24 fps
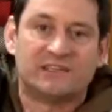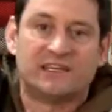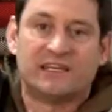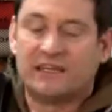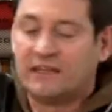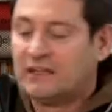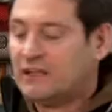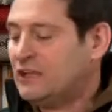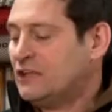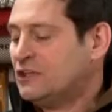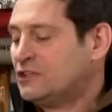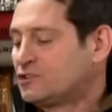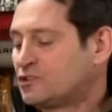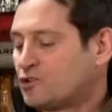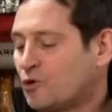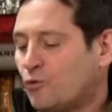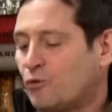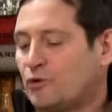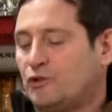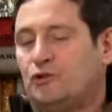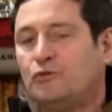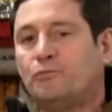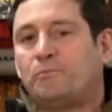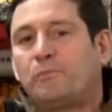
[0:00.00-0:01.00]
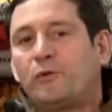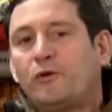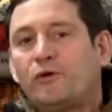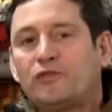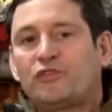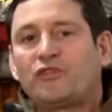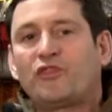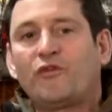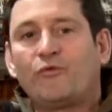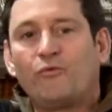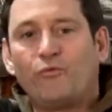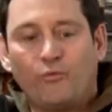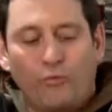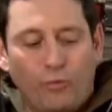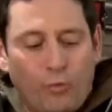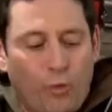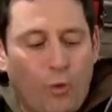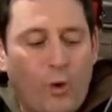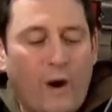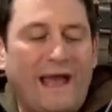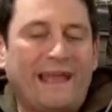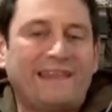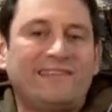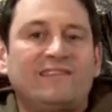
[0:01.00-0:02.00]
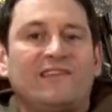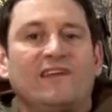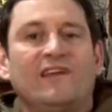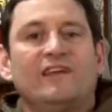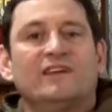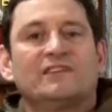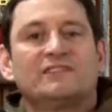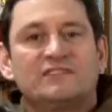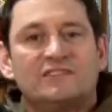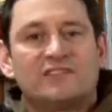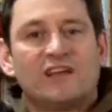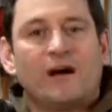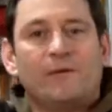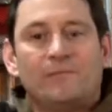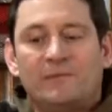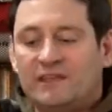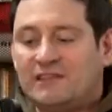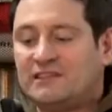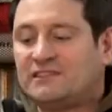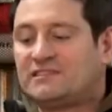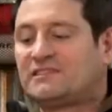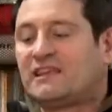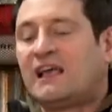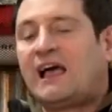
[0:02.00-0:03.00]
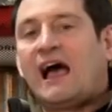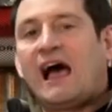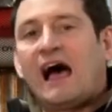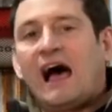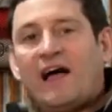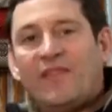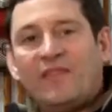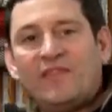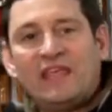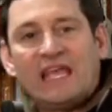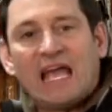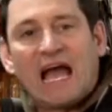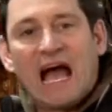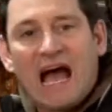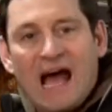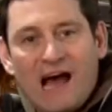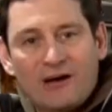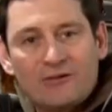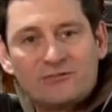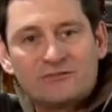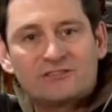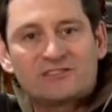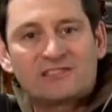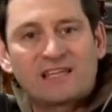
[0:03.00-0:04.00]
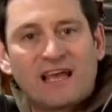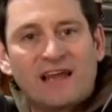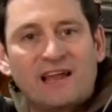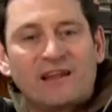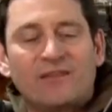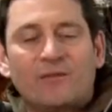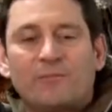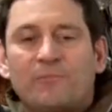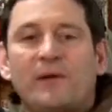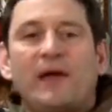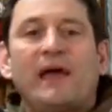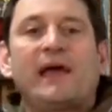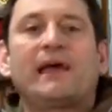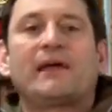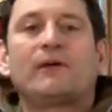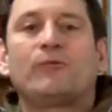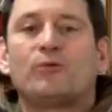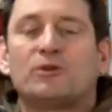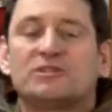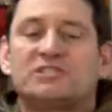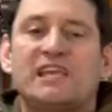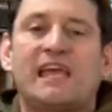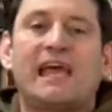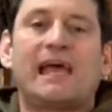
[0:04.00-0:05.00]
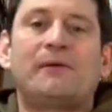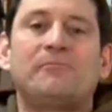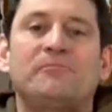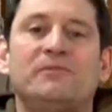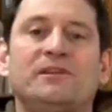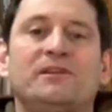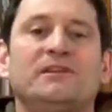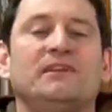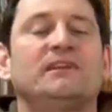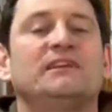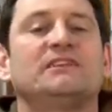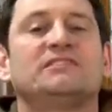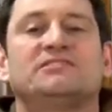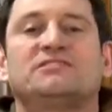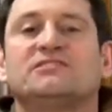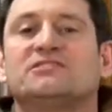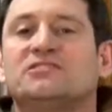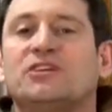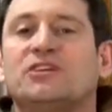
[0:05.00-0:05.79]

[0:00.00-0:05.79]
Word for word: in it. So when you put the wet dummies on the outside of the bag, what's happening is the